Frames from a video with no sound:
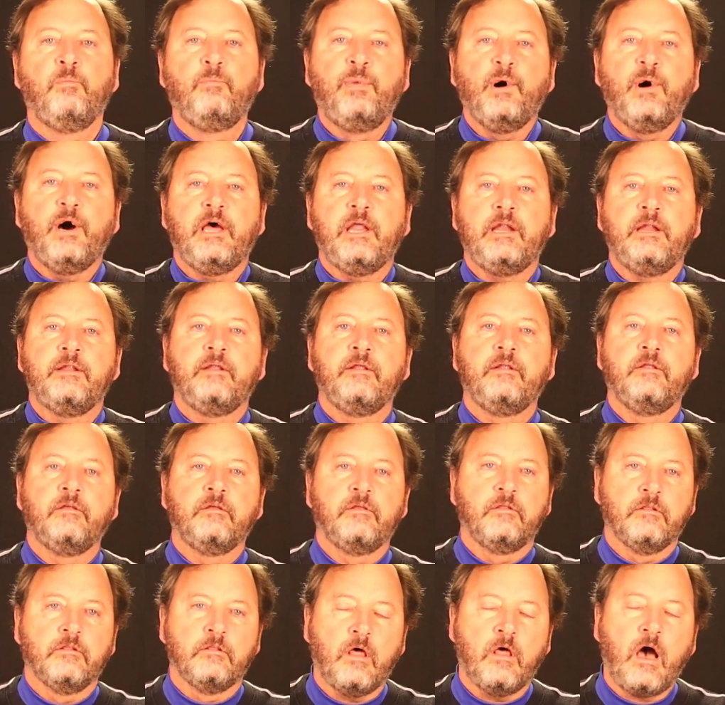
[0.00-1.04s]
but
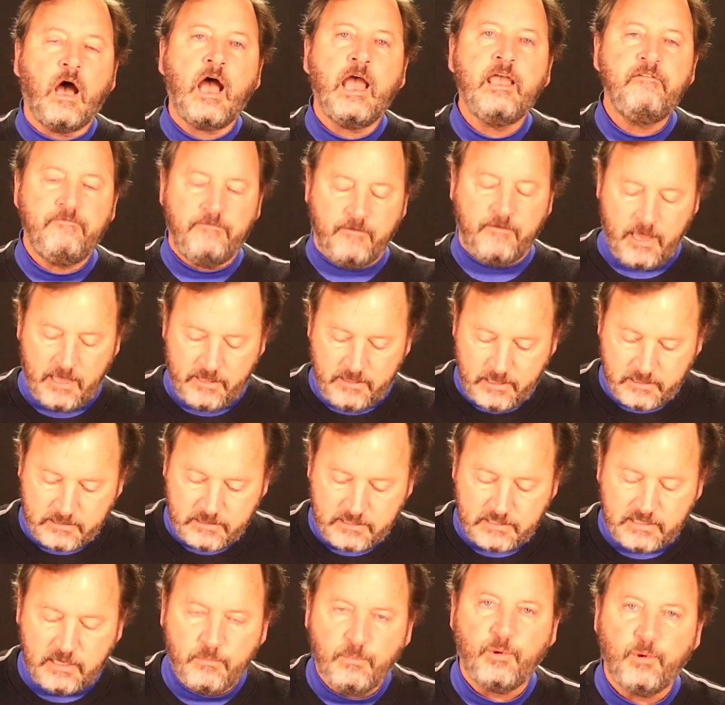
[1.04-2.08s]
life and this
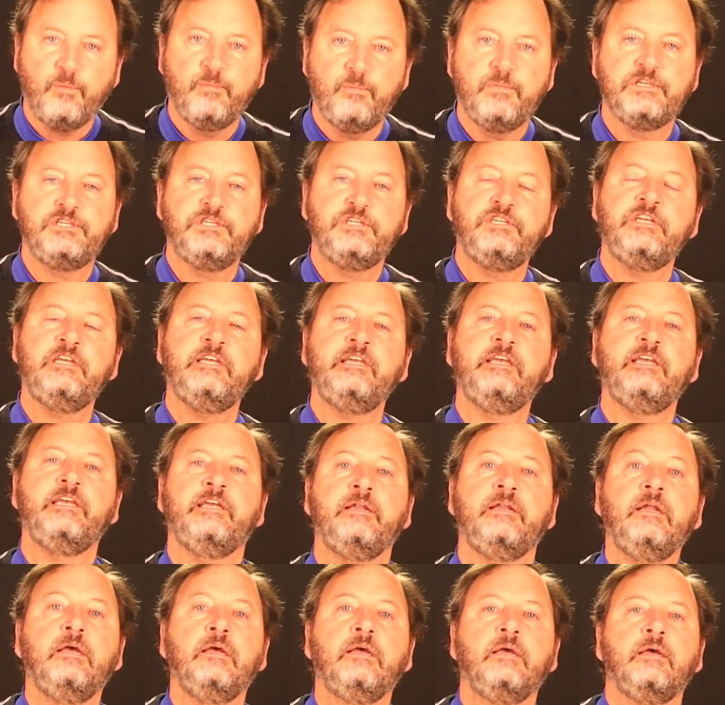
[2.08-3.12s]
simple
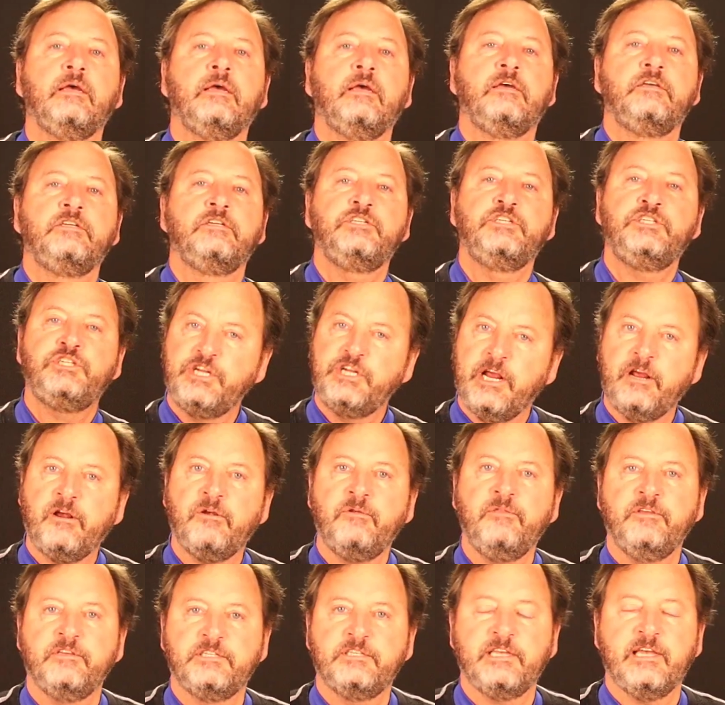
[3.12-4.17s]
machine
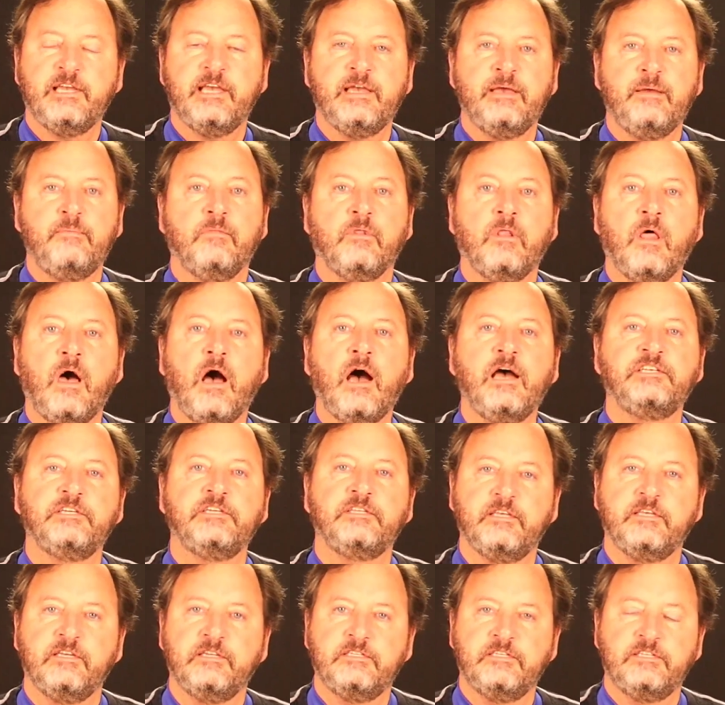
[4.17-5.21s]
share the same logic.
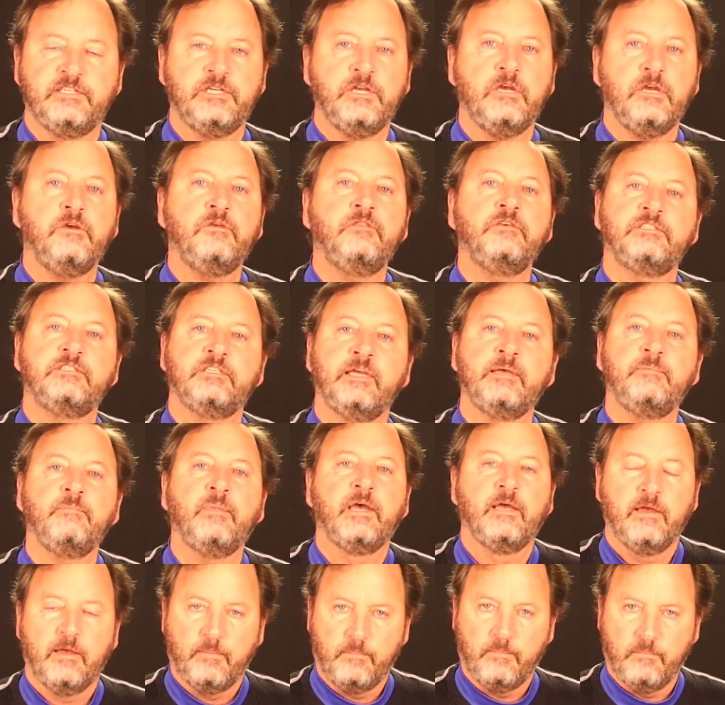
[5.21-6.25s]
They share the same
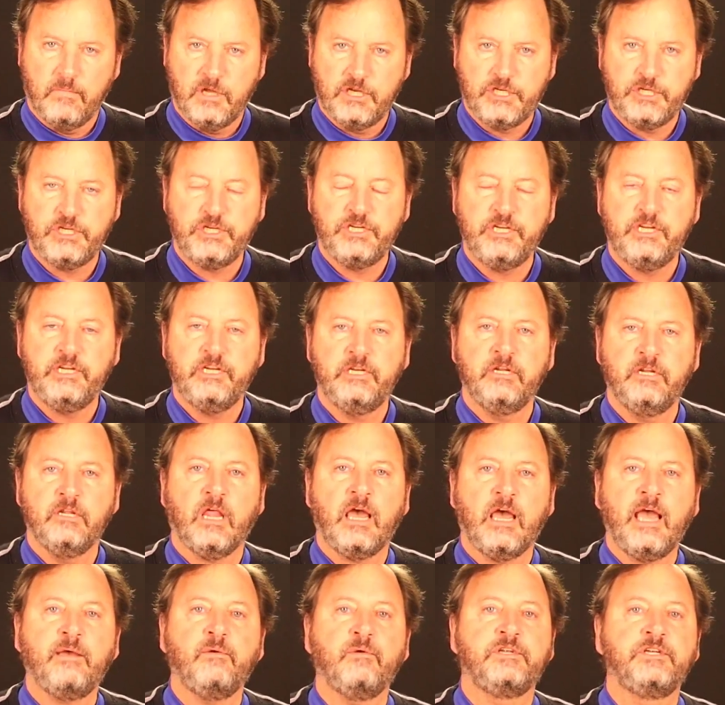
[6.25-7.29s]
machine
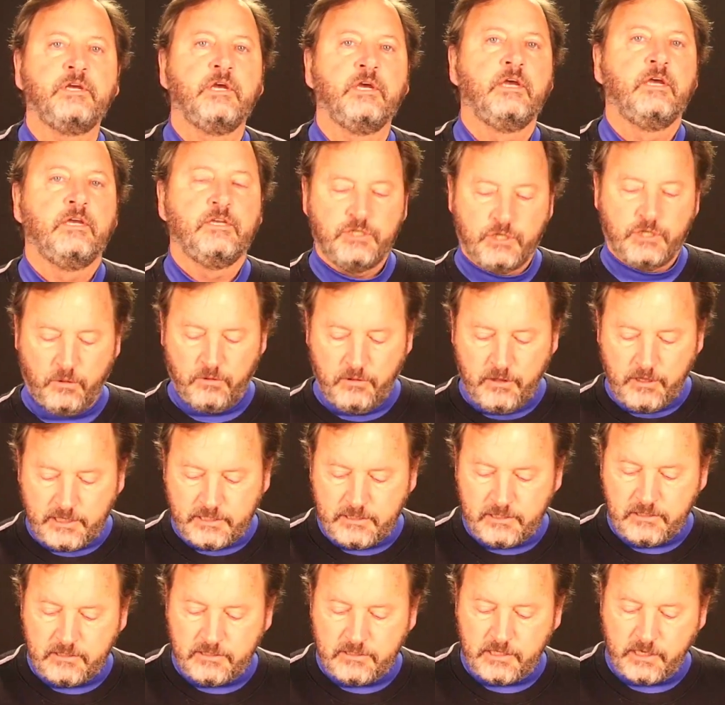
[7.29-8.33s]
language. So
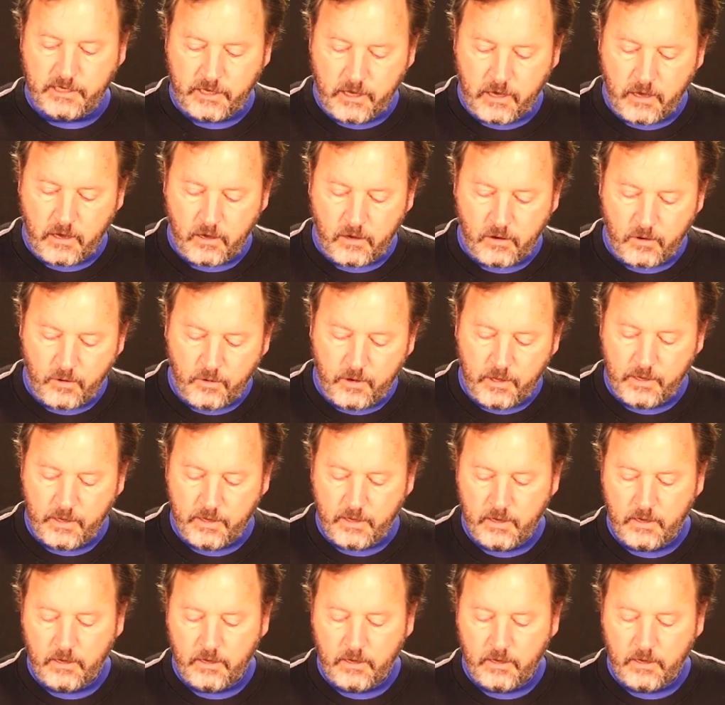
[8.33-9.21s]
this is a code